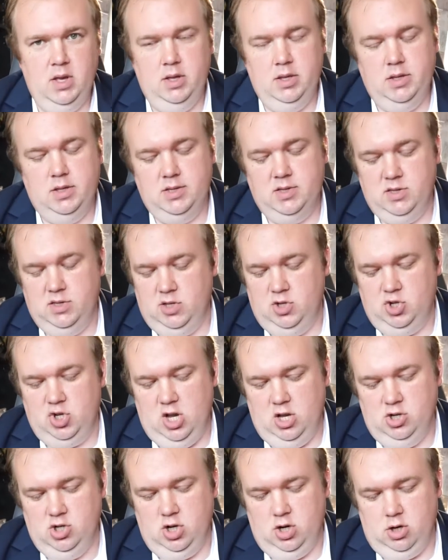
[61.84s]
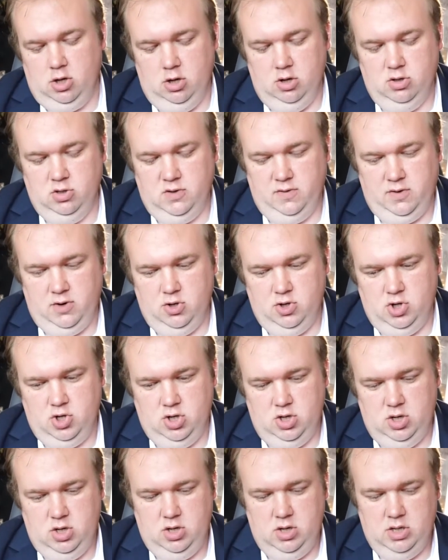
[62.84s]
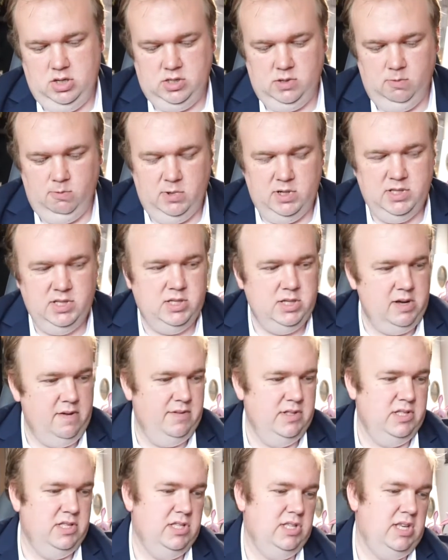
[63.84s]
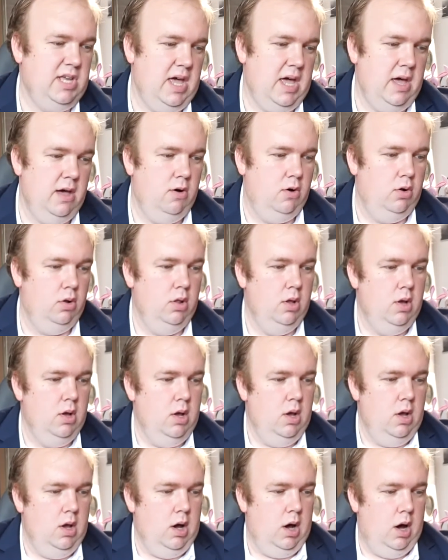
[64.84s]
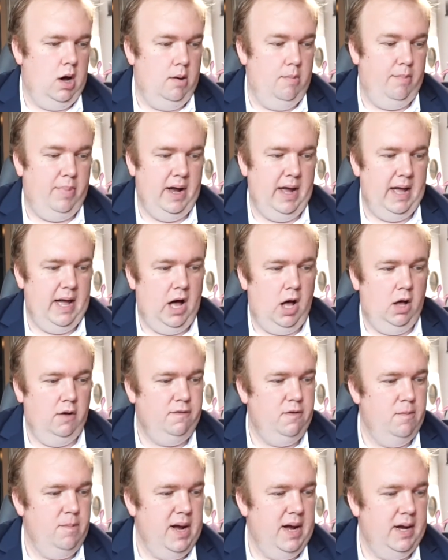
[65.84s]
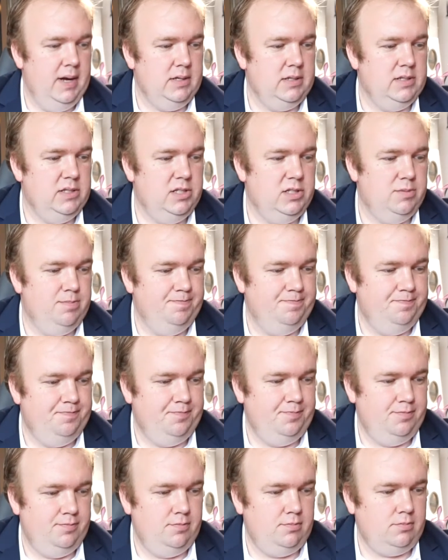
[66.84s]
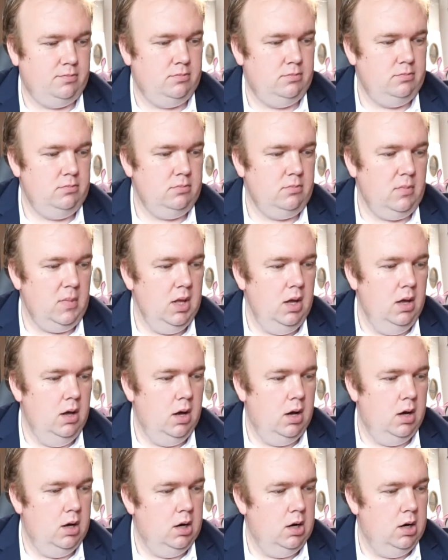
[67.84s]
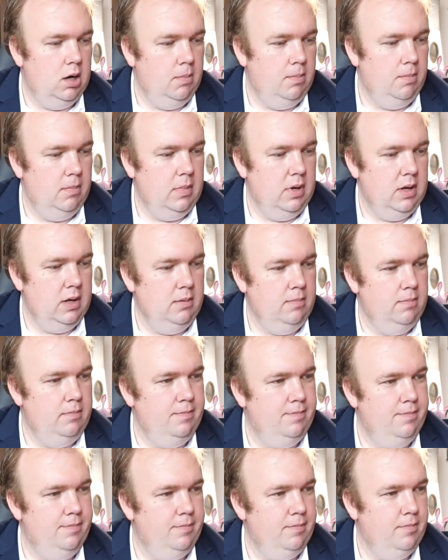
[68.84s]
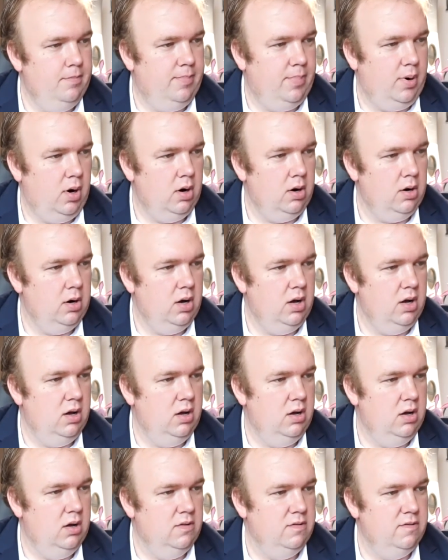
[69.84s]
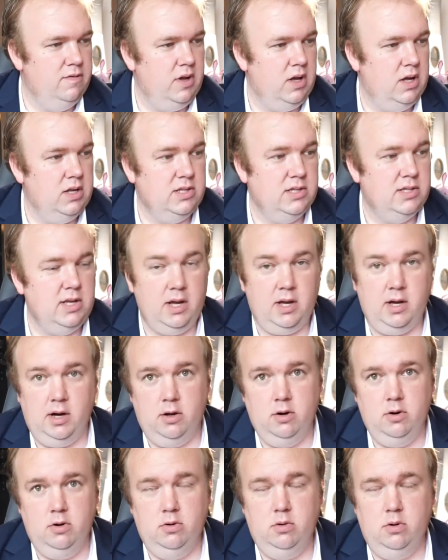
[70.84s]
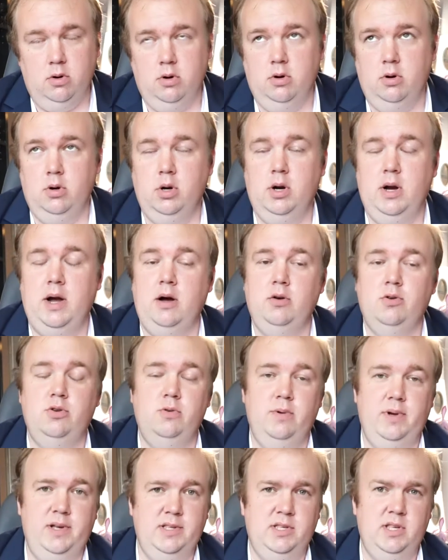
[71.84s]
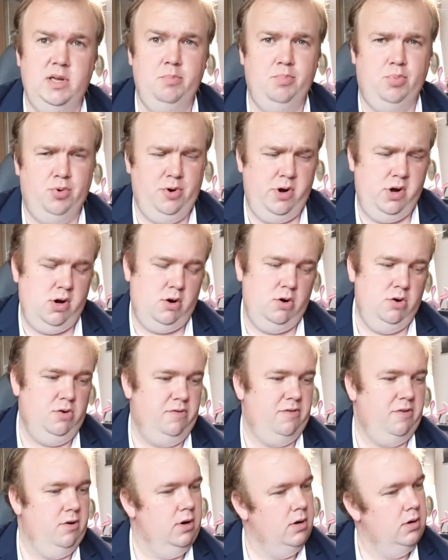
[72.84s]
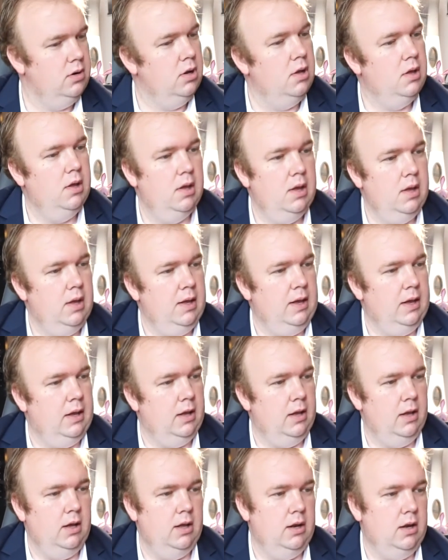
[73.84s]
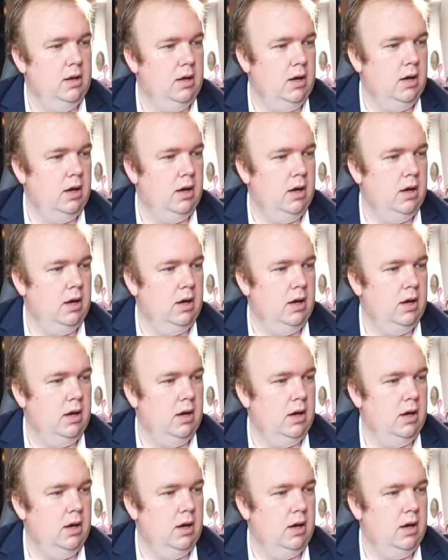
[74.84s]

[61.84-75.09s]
This is the changing clothes version. It's a 1/7 scale by Alphamax. Part of Saikano, or How to Raise a Boring Girlfriend in